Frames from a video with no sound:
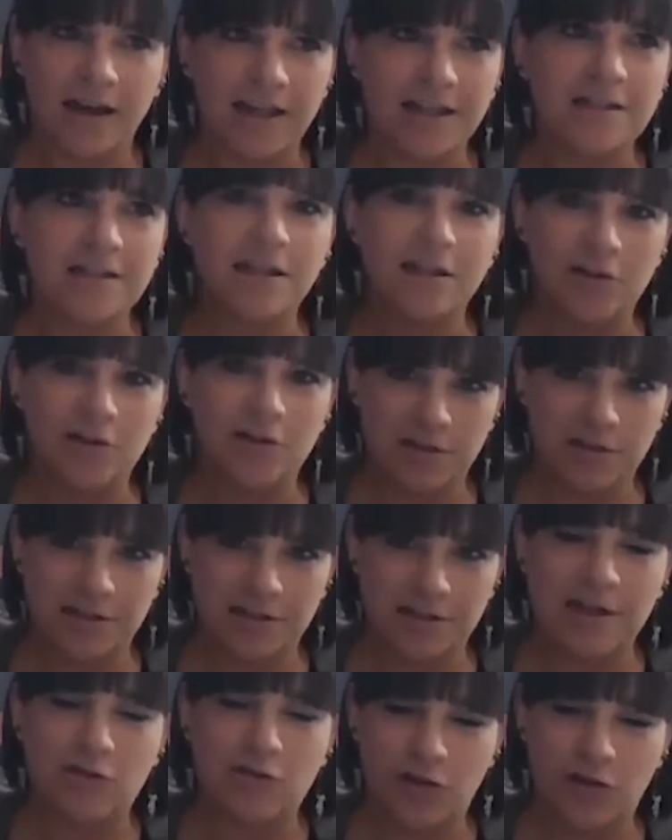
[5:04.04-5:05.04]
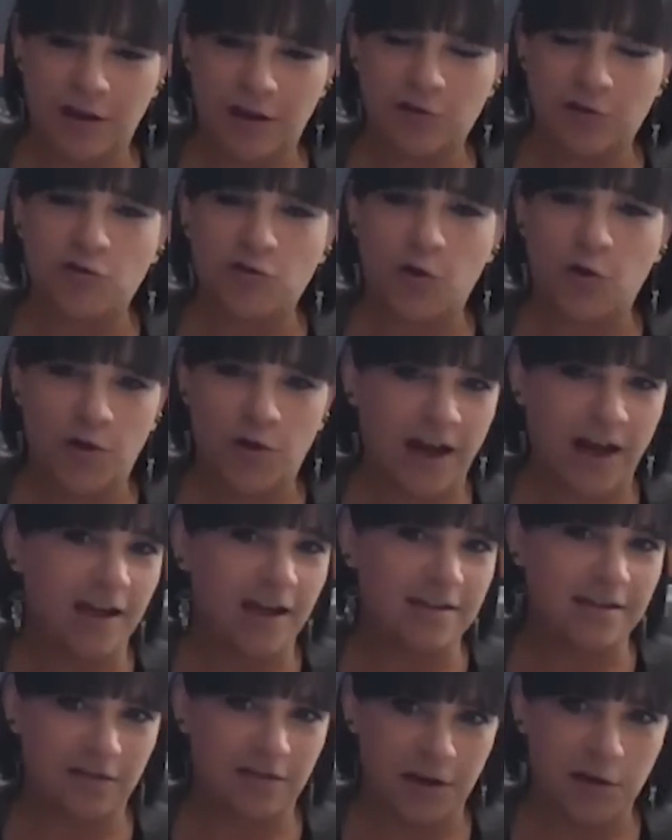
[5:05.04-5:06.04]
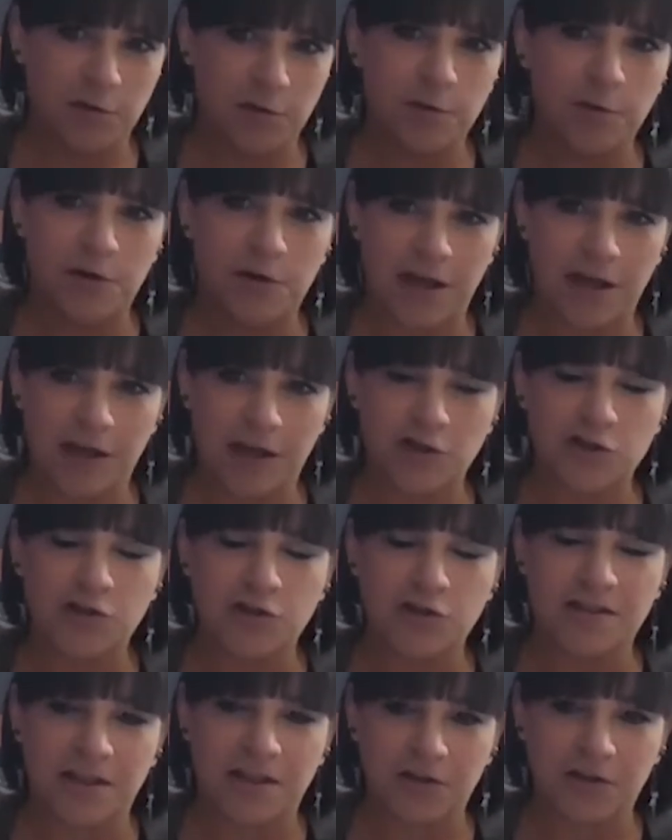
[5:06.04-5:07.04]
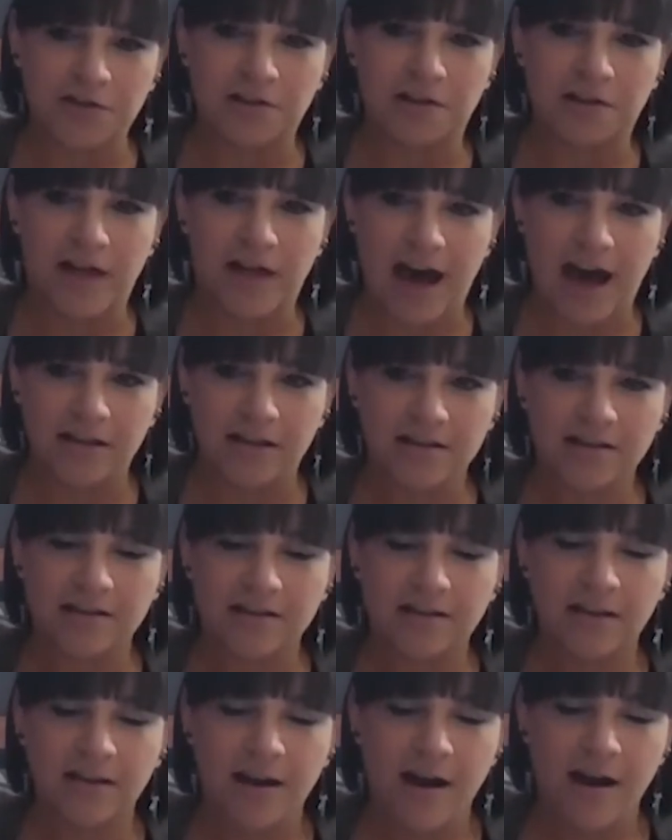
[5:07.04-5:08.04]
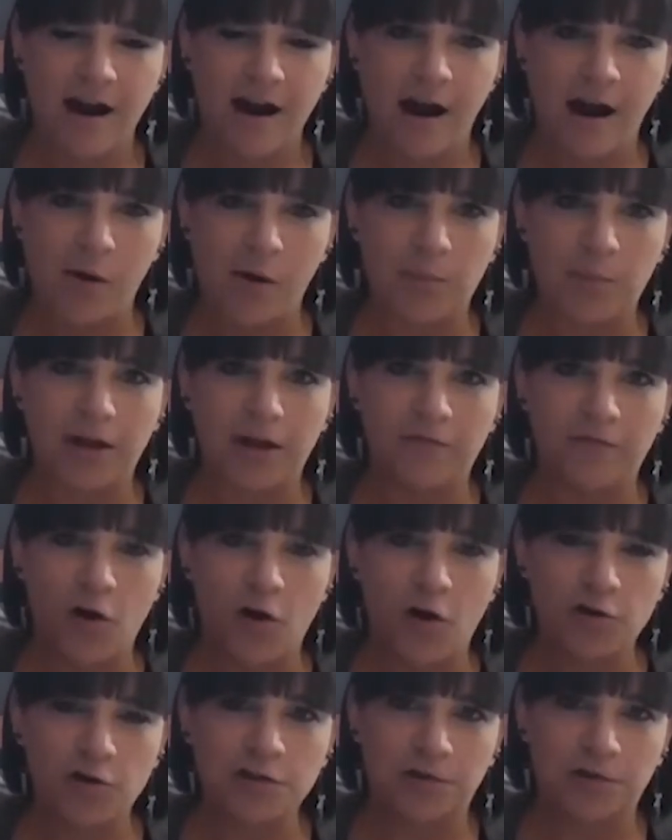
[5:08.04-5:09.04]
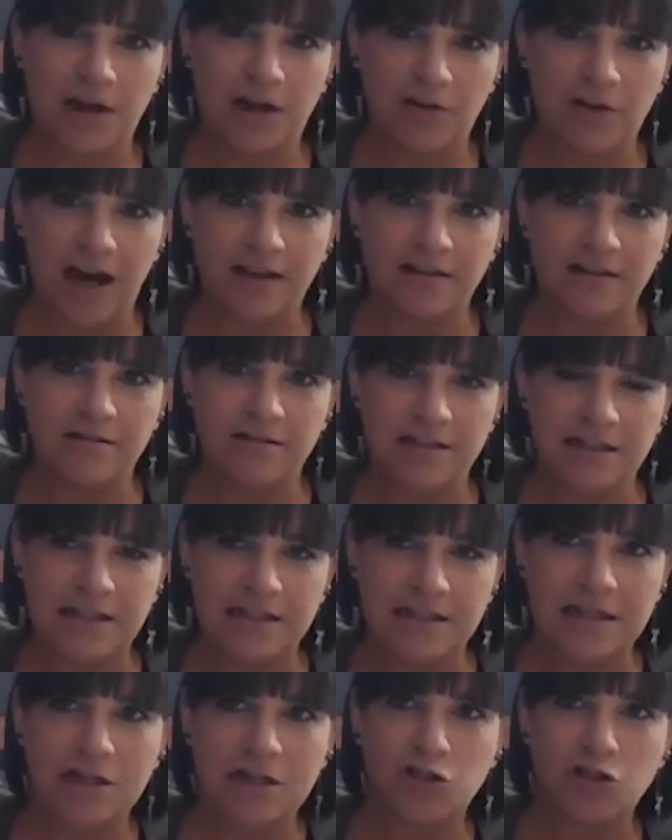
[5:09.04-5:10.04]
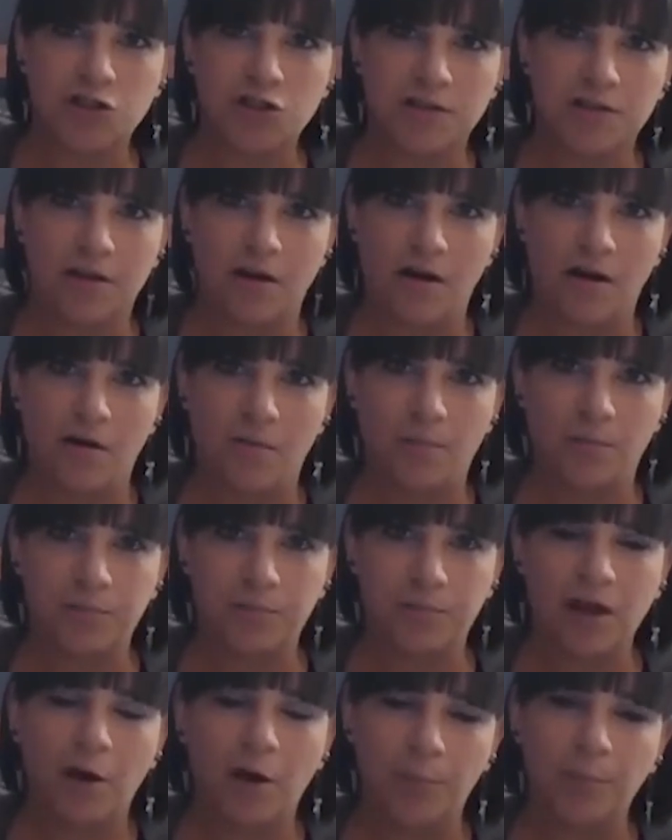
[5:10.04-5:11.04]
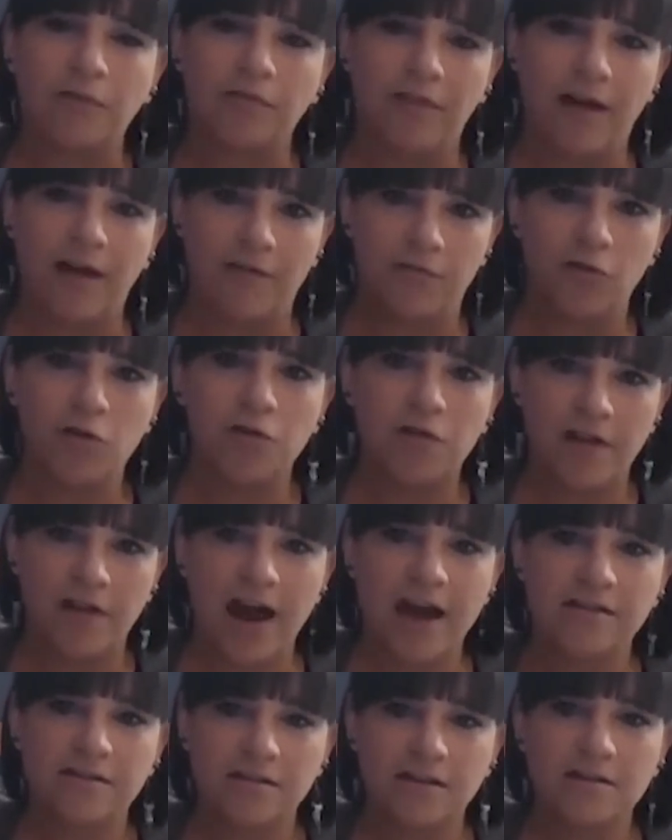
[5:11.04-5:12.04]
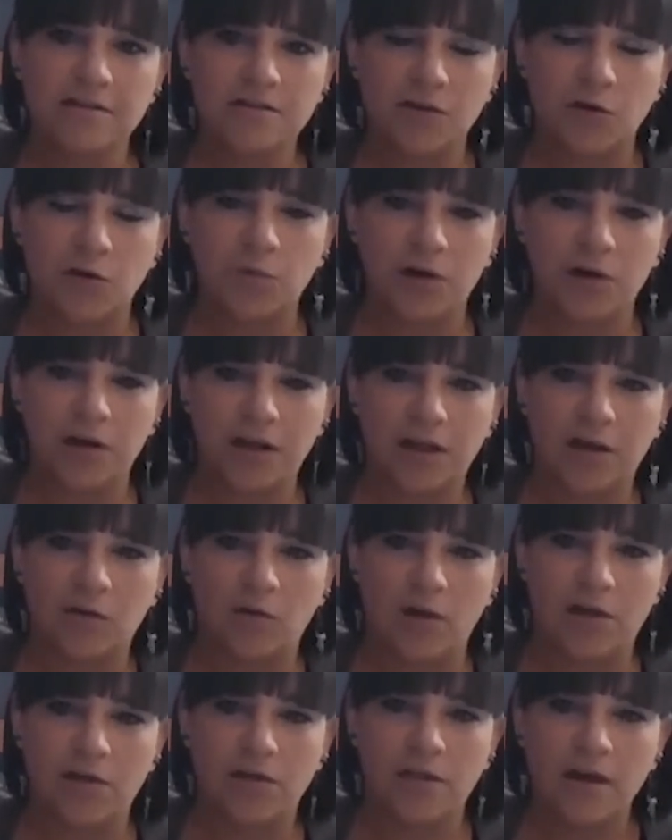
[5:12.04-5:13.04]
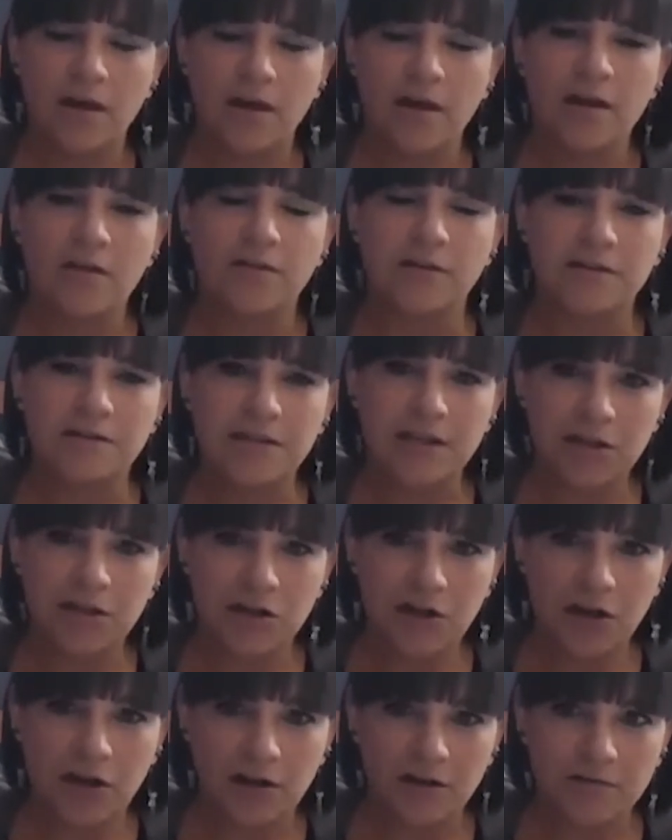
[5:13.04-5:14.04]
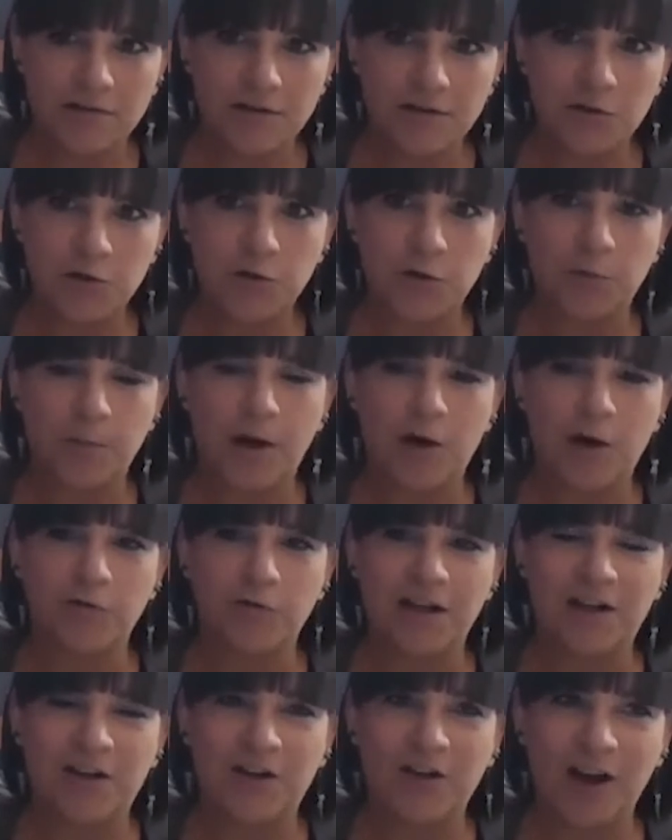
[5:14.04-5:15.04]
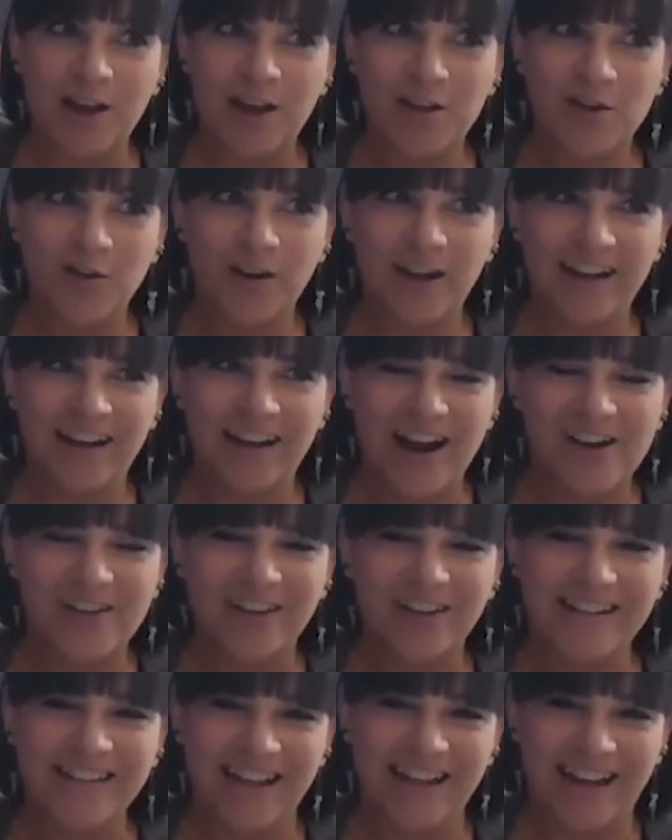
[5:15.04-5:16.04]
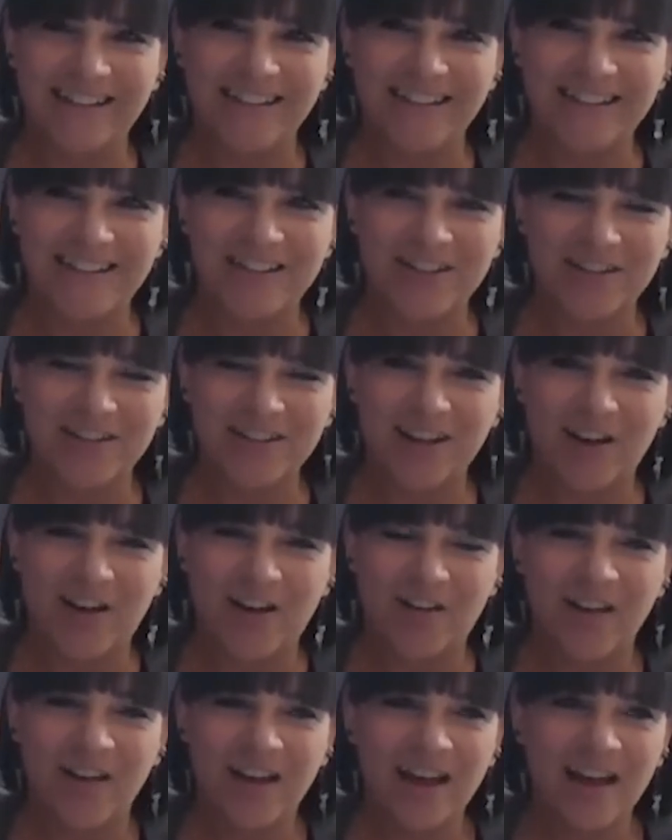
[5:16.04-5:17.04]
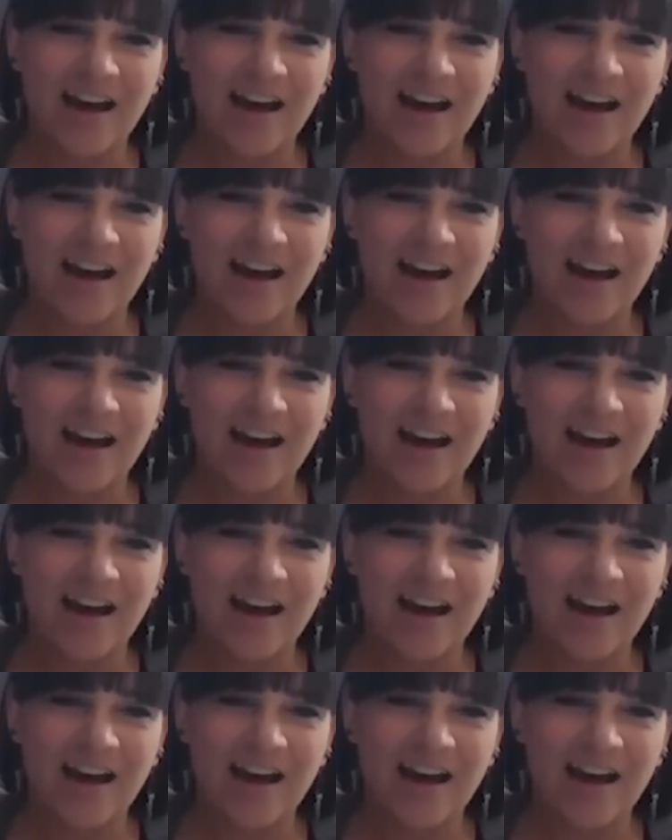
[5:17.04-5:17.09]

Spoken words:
continue to teach the intro class and the communication skills class. But I've also now gotten to teach some upper level classes. So working with the seniors who are about ready to graduate now and excited to do so.